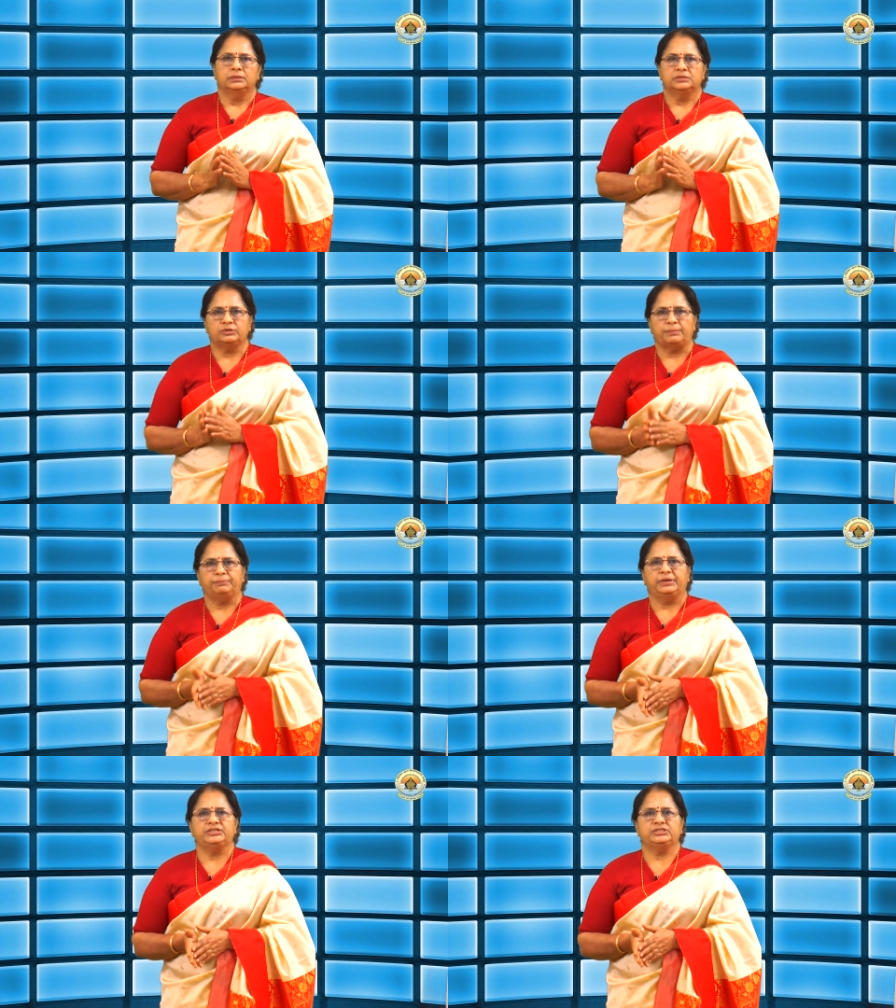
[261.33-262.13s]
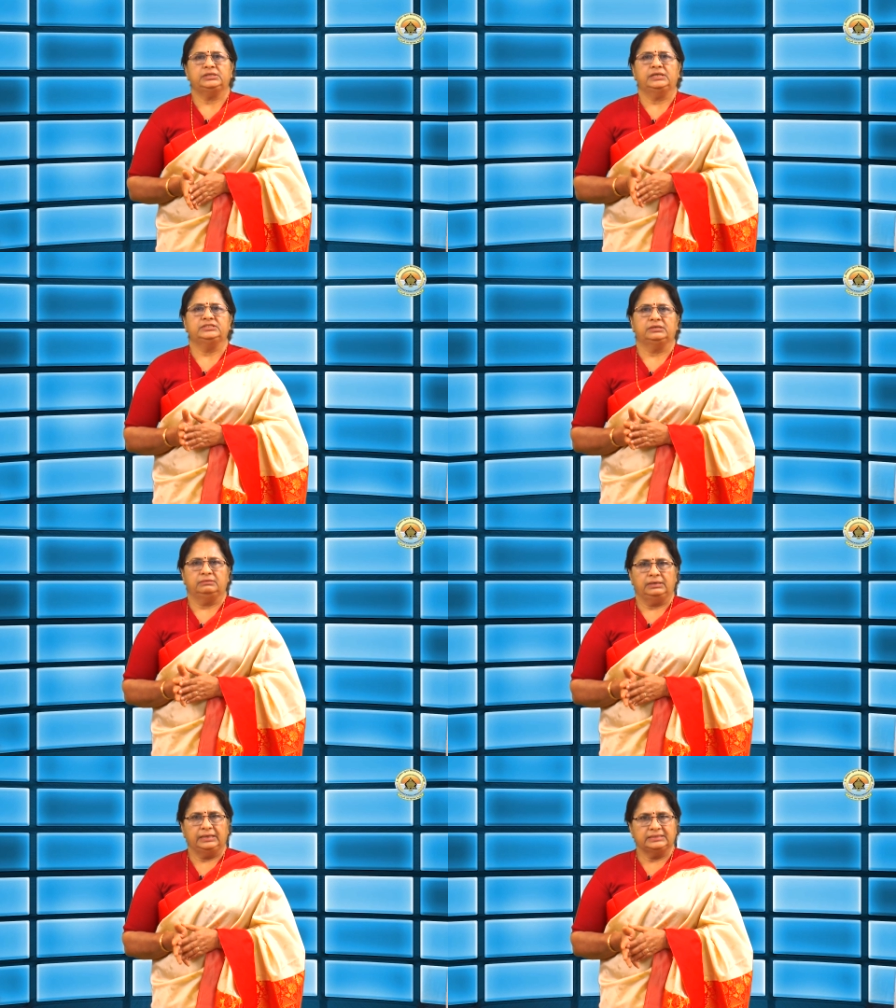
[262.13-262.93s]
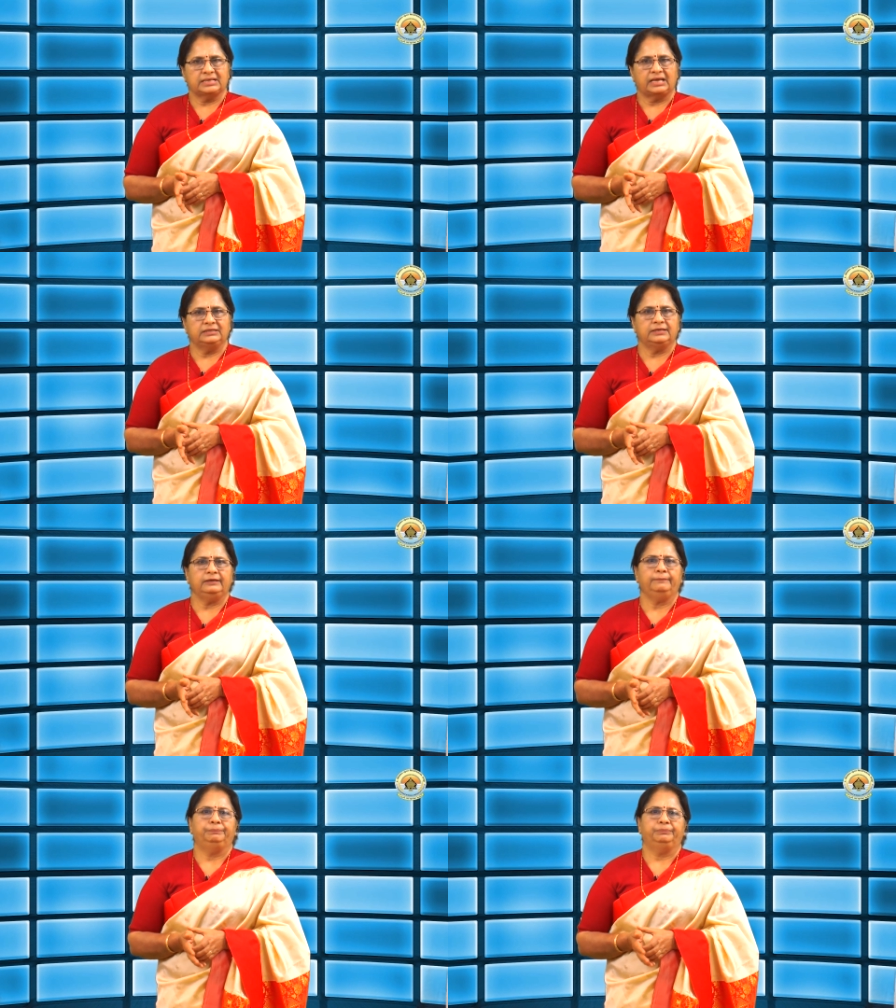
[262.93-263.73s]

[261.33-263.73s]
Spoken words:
separation and general anxiety,